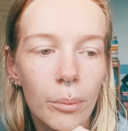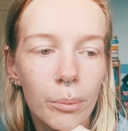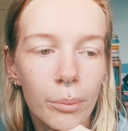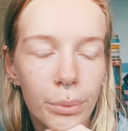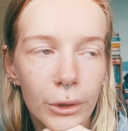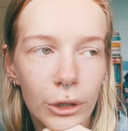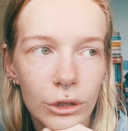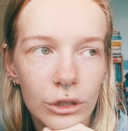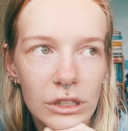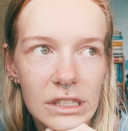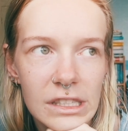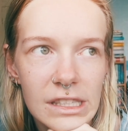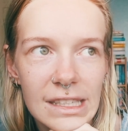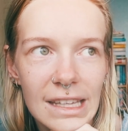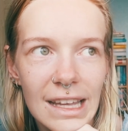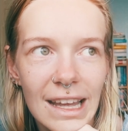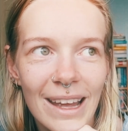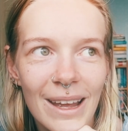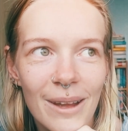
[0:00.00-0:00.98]
but
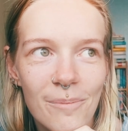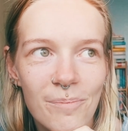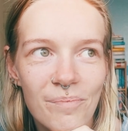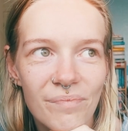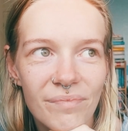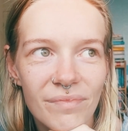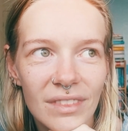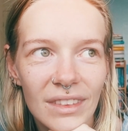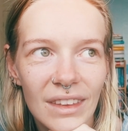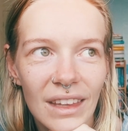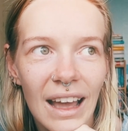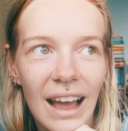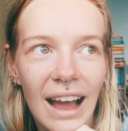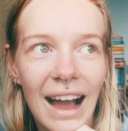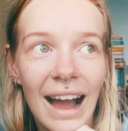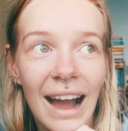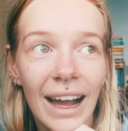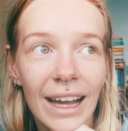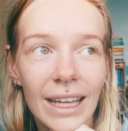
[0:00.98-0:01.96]
um,
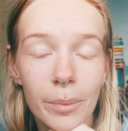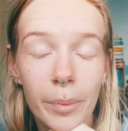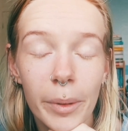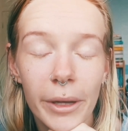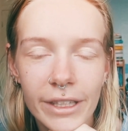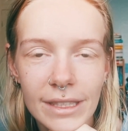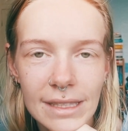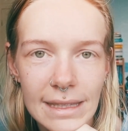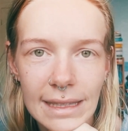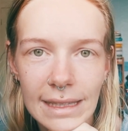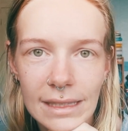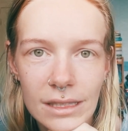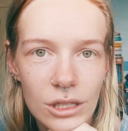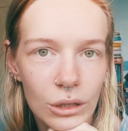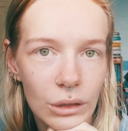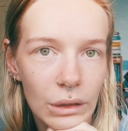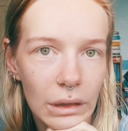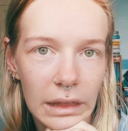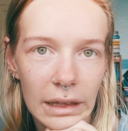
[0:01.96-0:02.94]
I personally
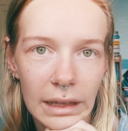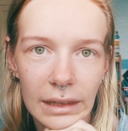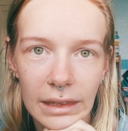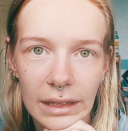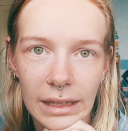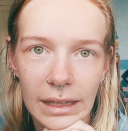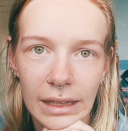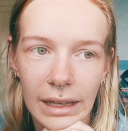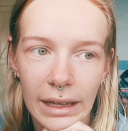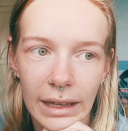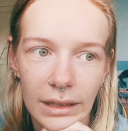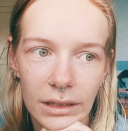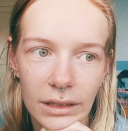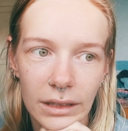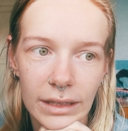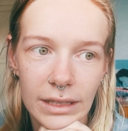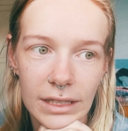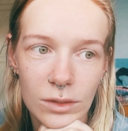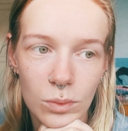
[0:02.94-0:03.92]
don't think the
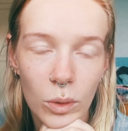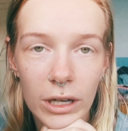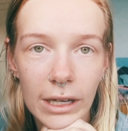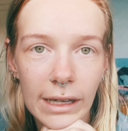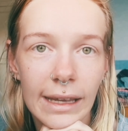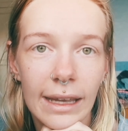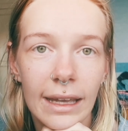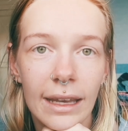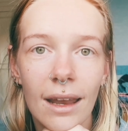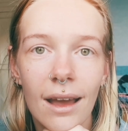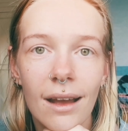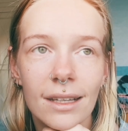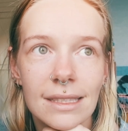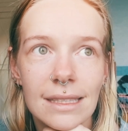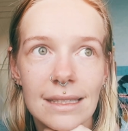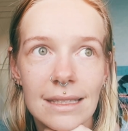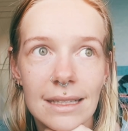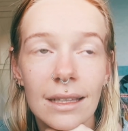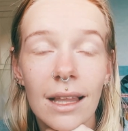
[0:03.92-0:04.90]
inhaler is working. I
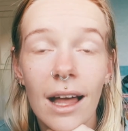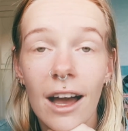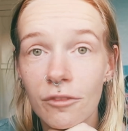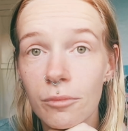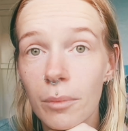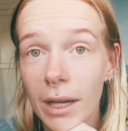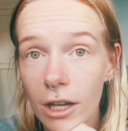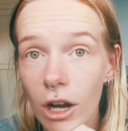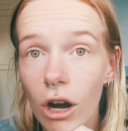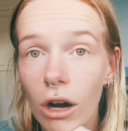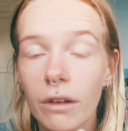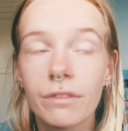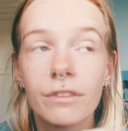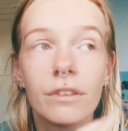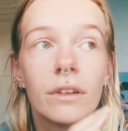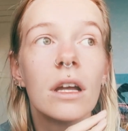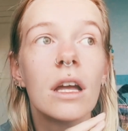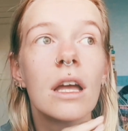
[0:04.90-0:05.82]
still have my cough.